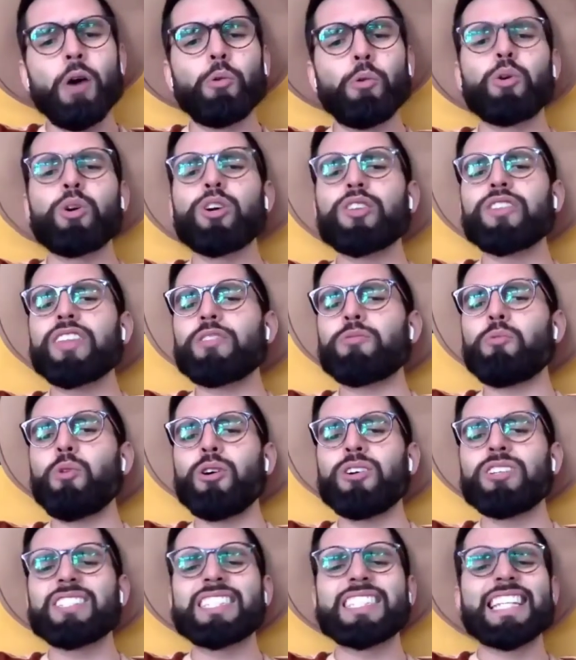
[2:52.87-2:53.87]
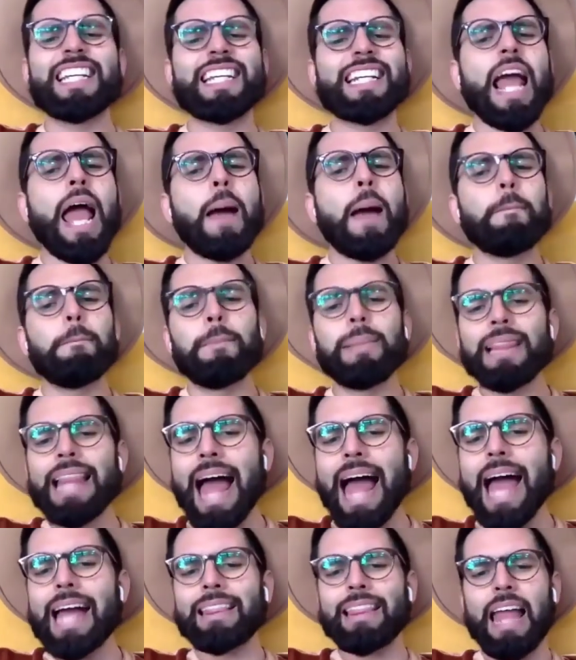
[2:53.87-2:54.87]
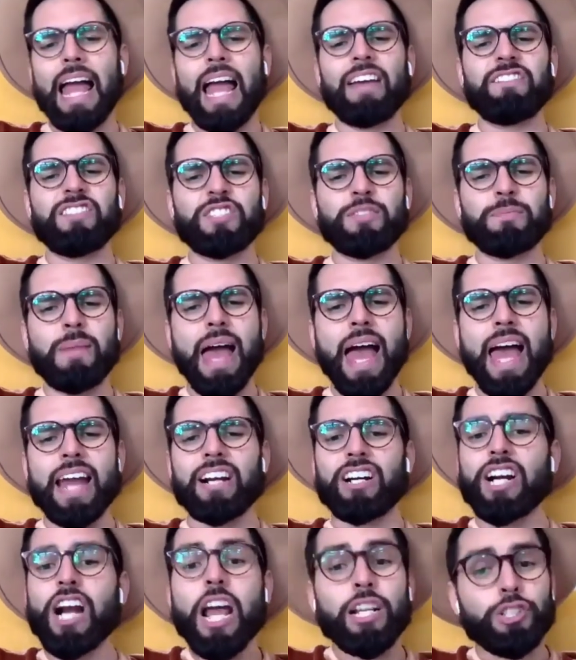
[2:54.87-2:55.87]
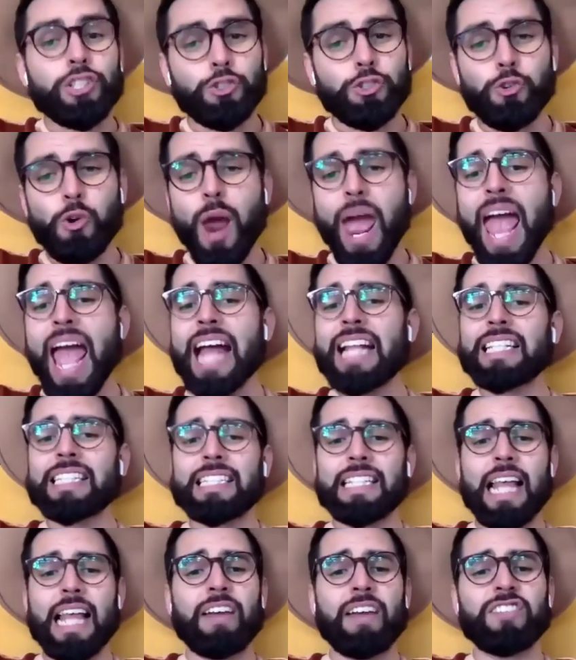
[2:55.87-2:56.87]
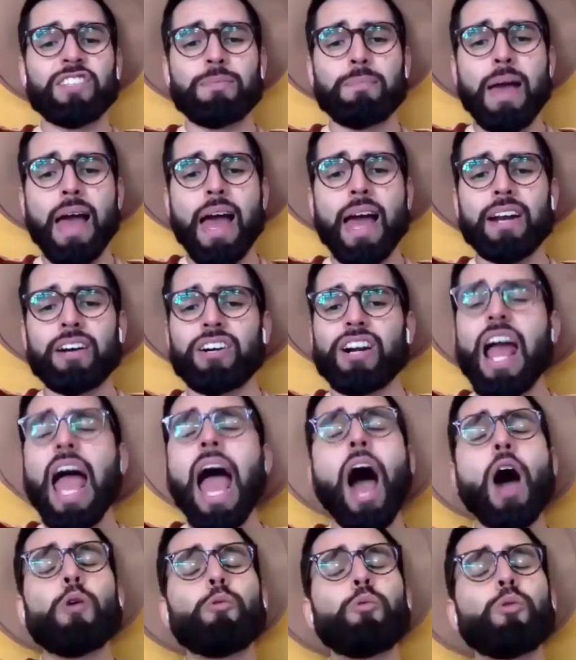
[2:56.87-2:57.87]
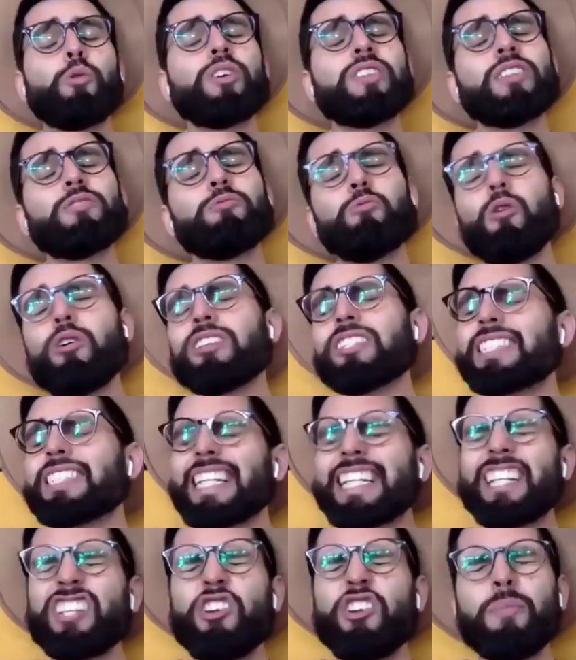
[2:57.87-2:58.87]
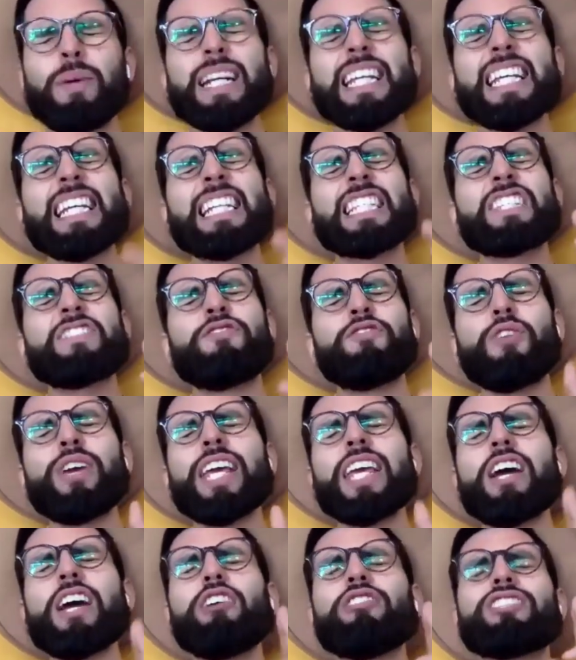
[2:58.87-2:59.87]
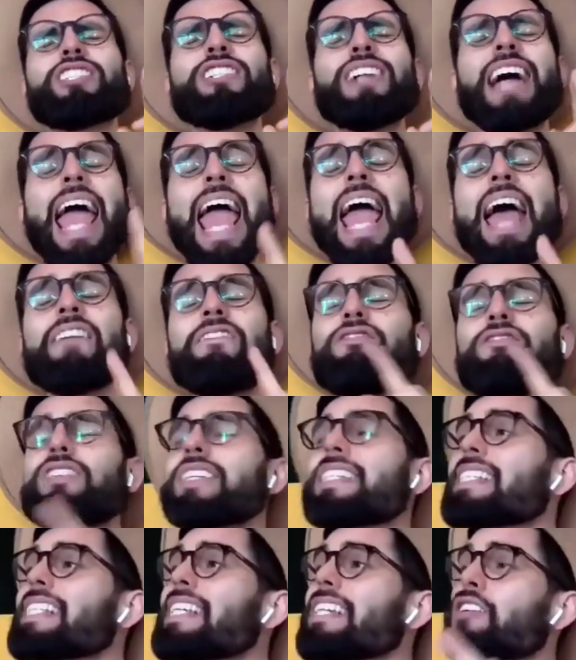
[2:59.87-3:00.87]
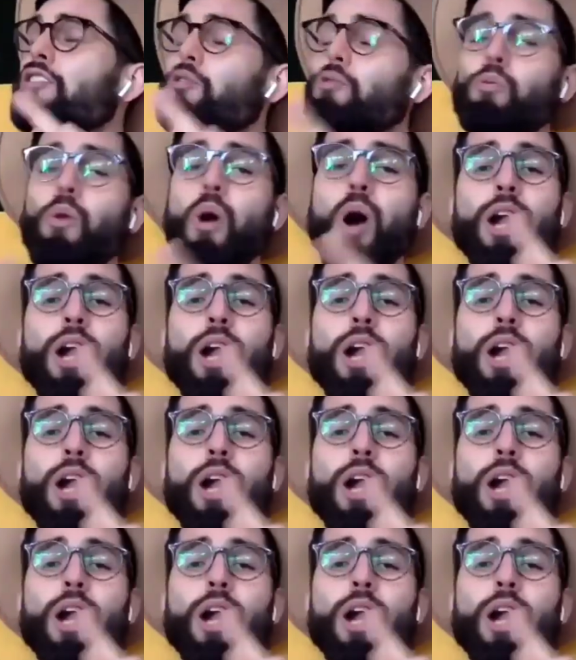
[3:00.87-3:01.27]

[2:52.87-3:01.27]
A word that once said, Black lives matter, trans lives matter. A word that once said, nobody is free until every single